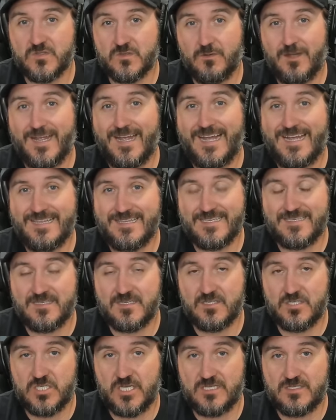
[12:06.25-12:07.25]
So, I highly
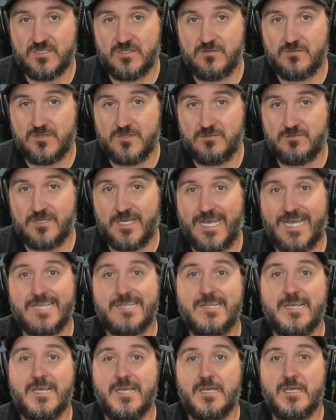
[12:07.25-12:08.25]
suggest you do that